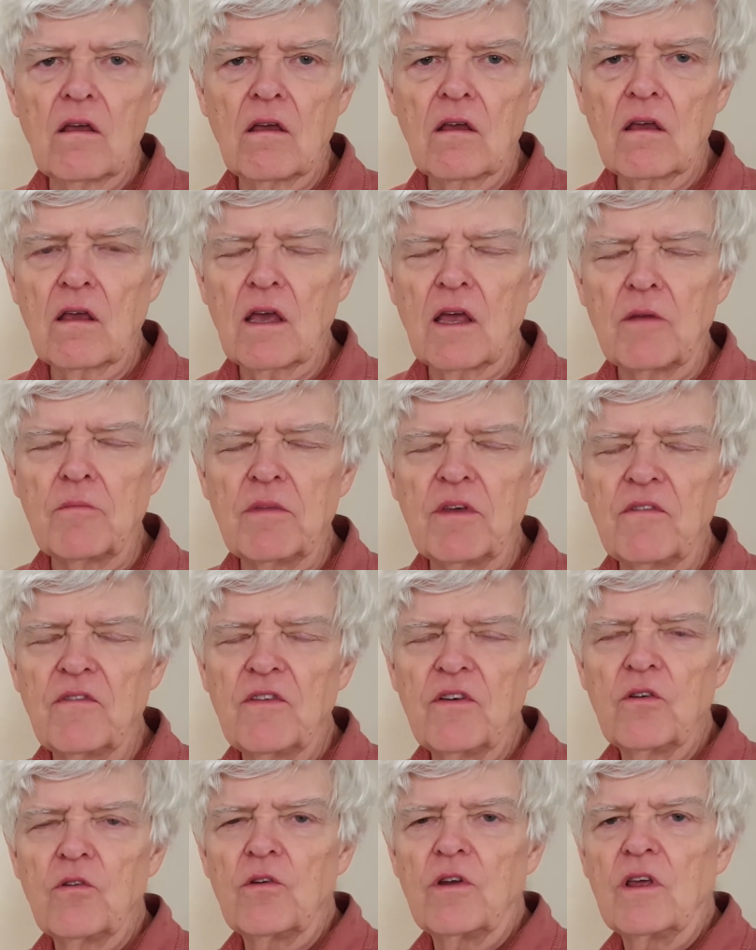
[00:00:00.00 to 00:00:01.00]
can be
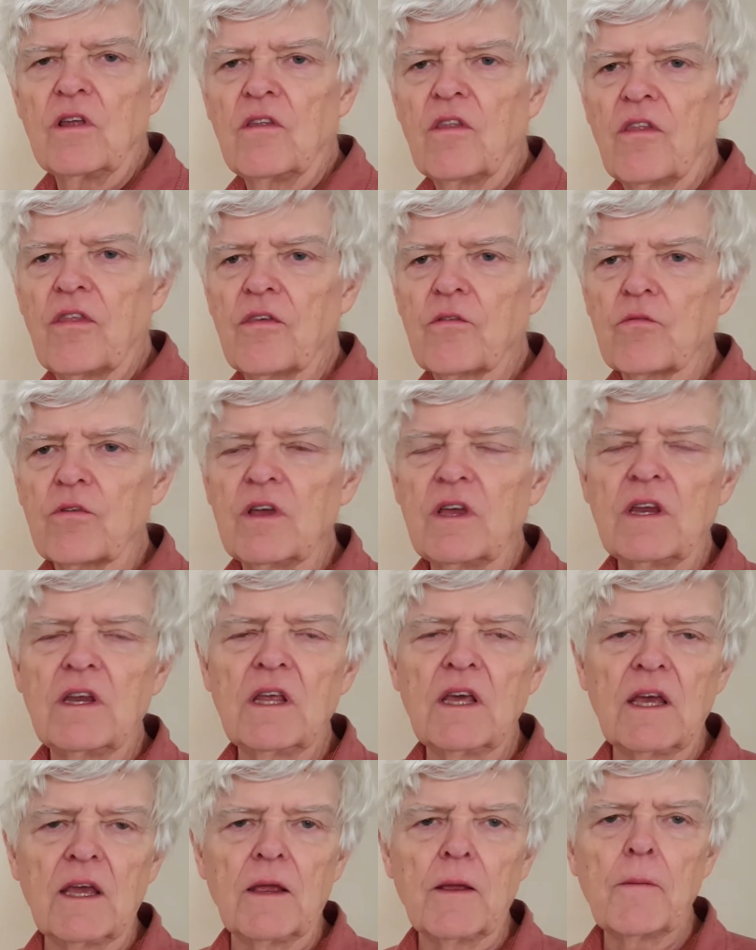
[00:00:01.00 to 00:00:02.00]
viewed in
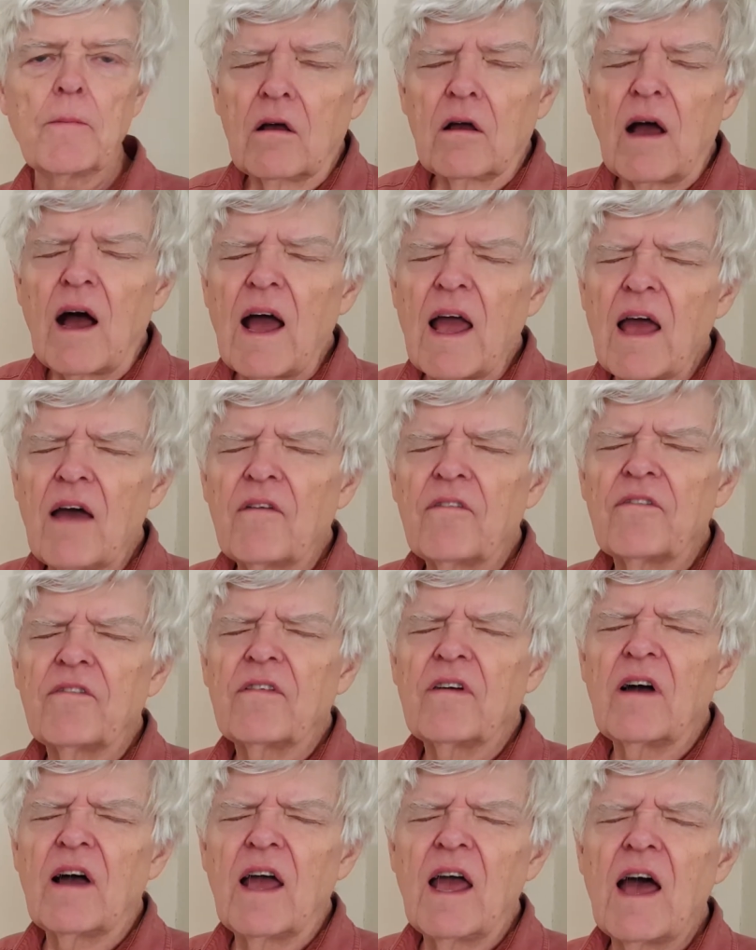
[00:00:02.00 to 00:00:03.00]
3D. I
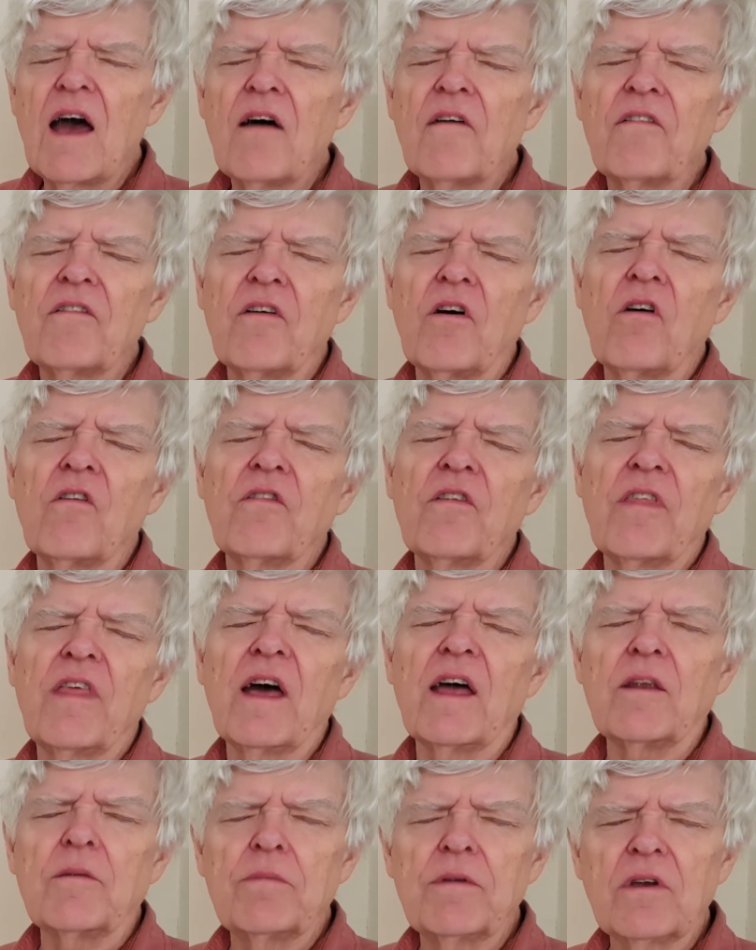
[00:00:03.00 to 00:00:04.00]
have over
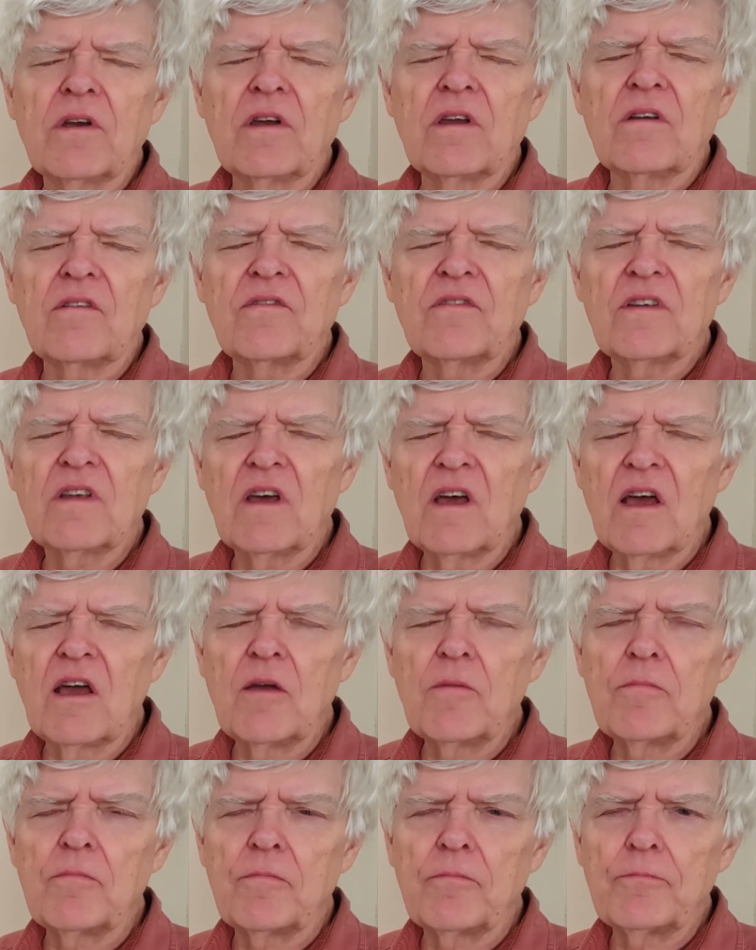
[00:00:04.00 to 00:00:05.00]
that period of
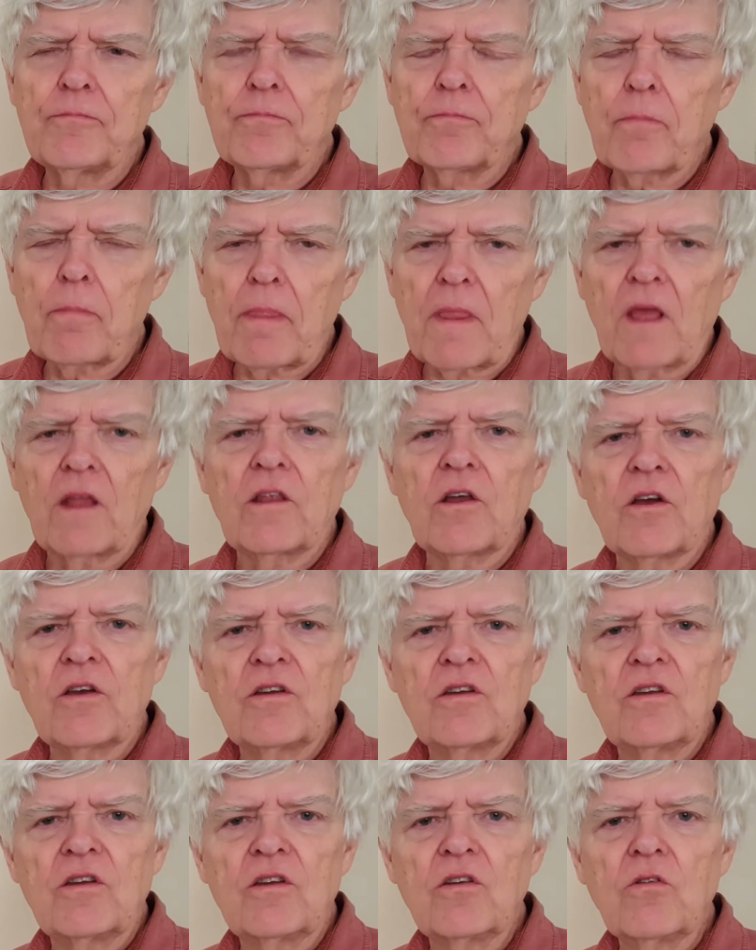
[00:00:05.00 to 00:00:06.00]
time learned
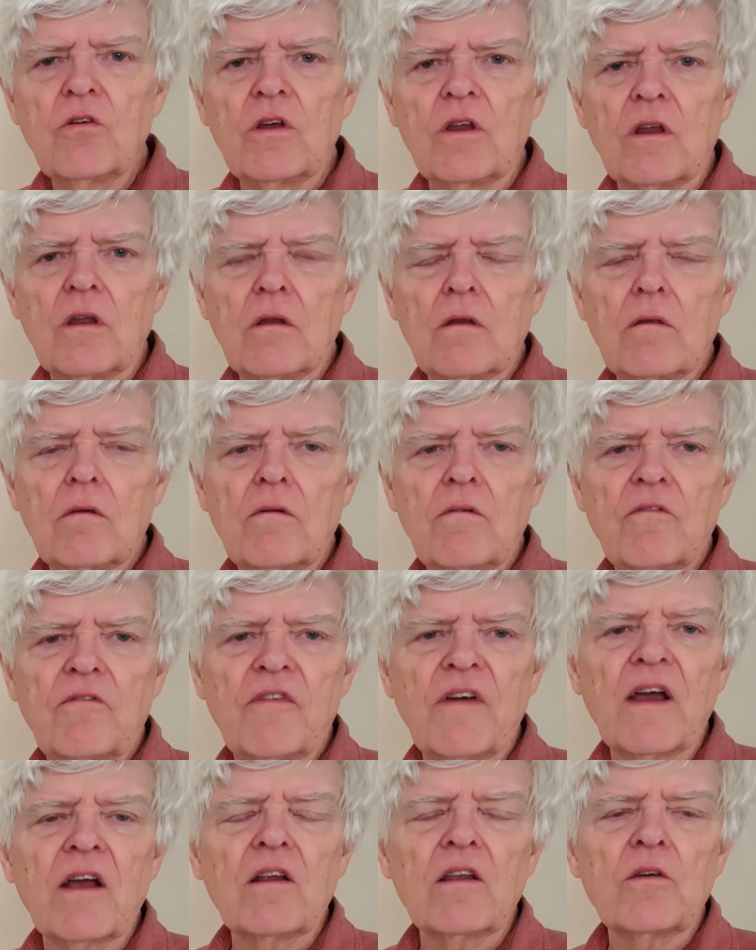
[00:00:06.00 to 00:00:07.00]
to do it
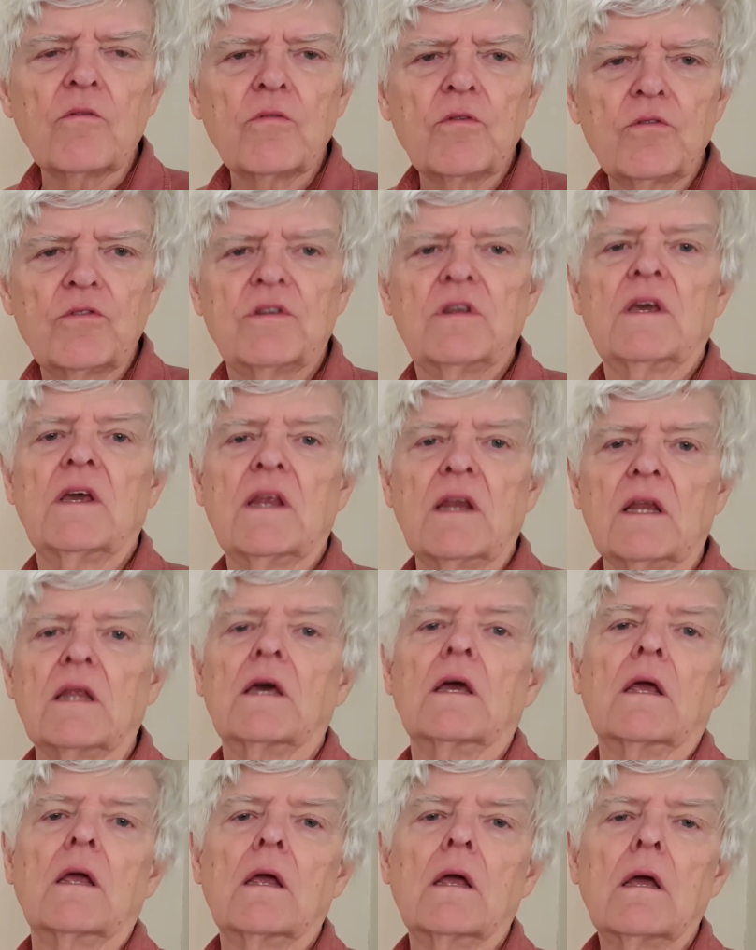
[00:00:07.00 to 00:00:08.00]
fairly
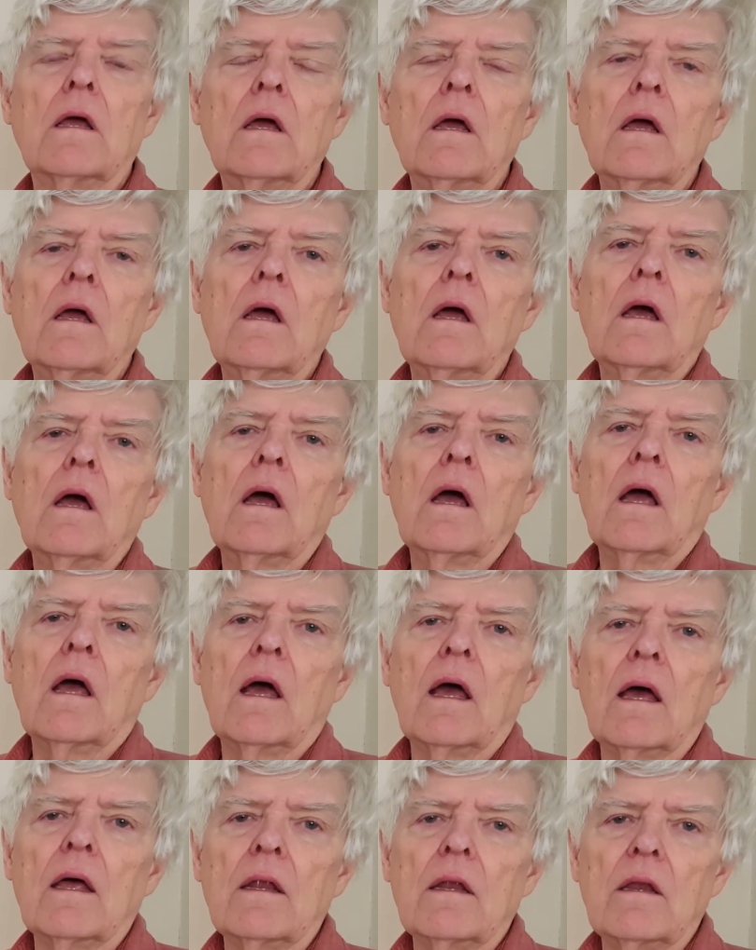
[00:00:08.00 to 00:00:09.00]
routinely,
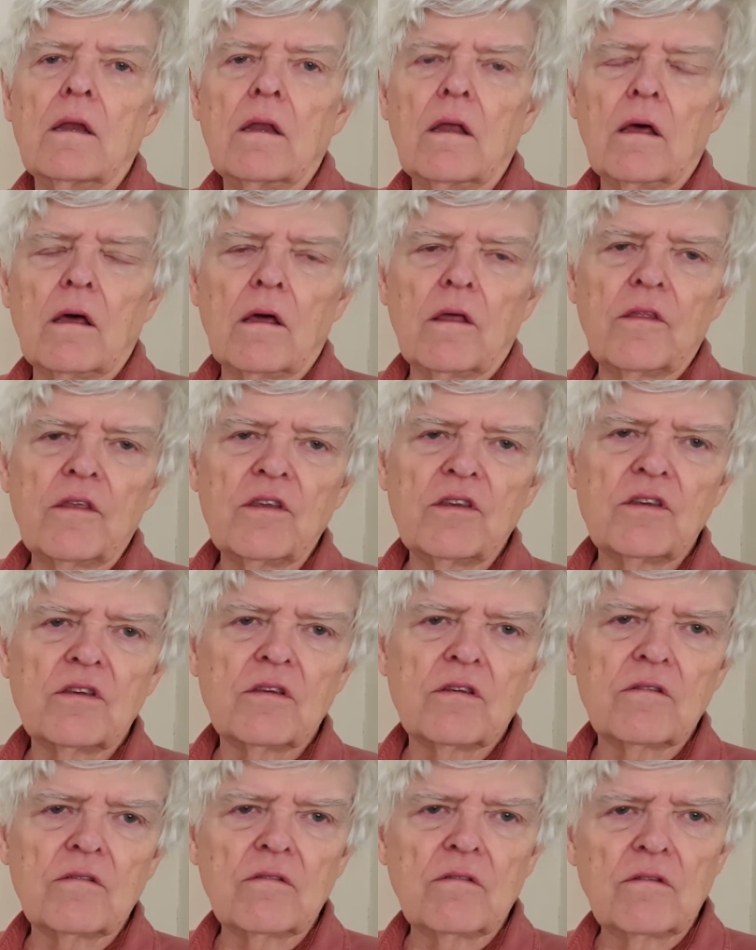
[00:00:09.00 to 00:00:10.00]
and
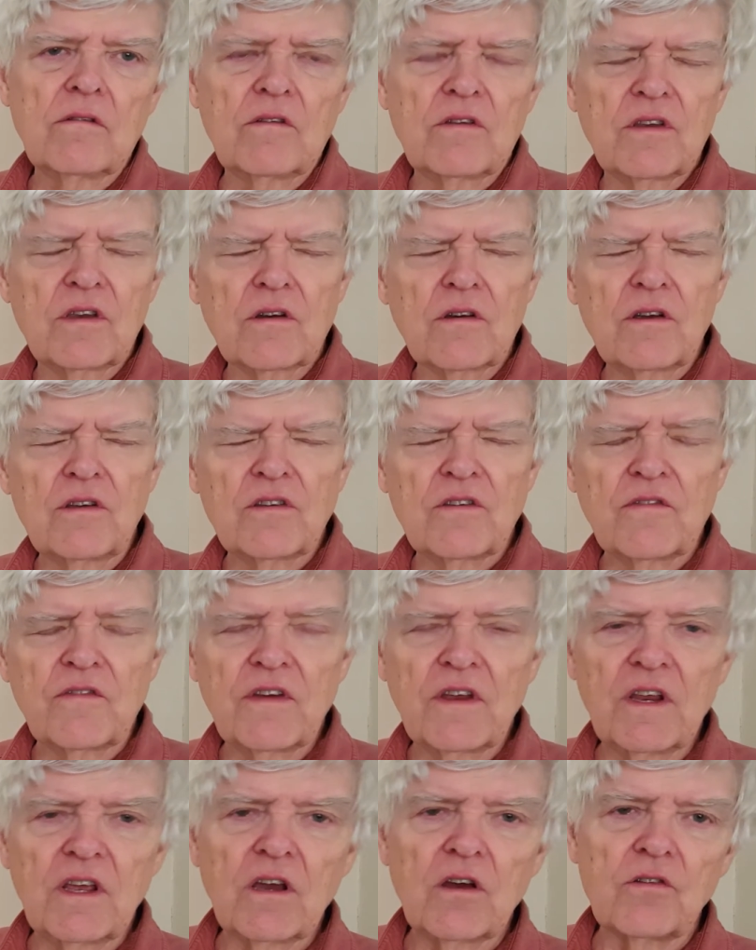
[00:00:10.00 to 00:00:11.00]
this series of
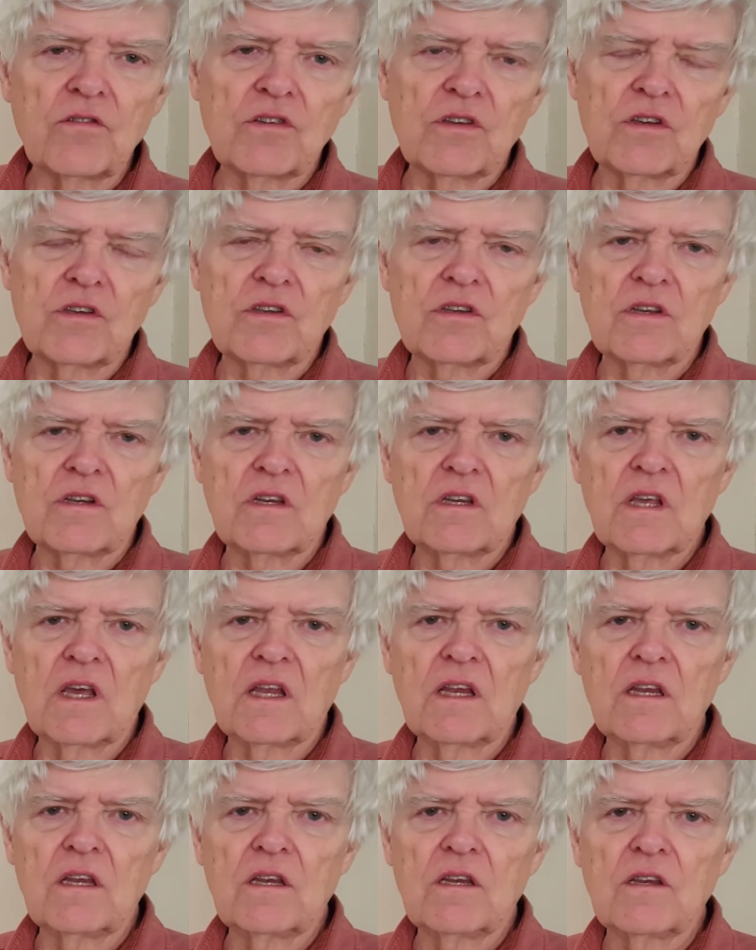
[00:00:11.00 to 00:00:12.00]
videos is
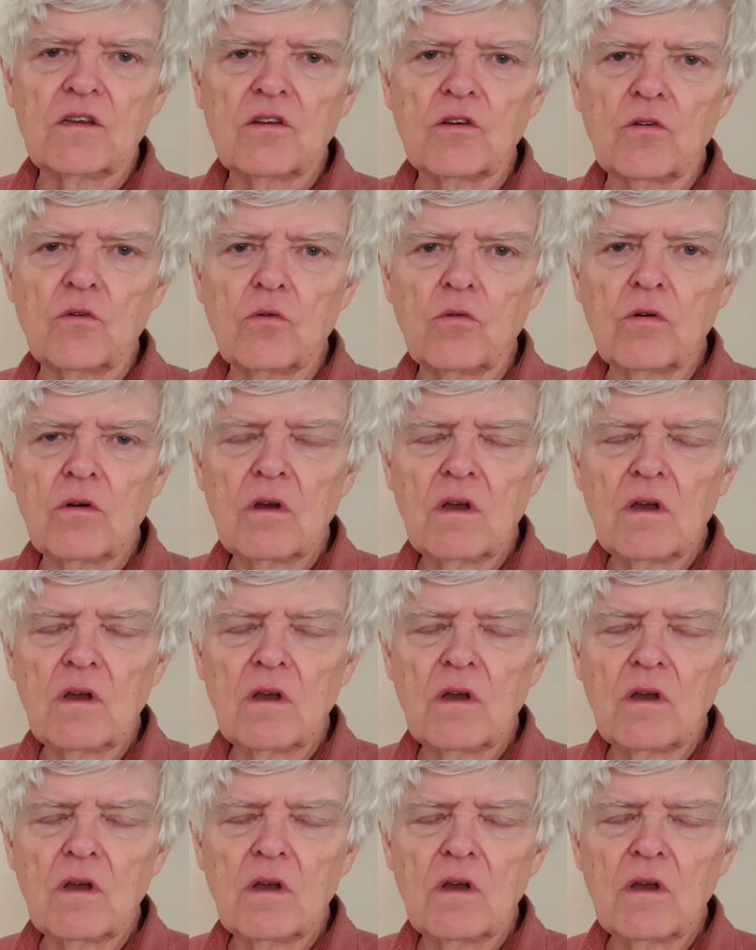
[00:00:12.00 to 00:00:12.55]
intended to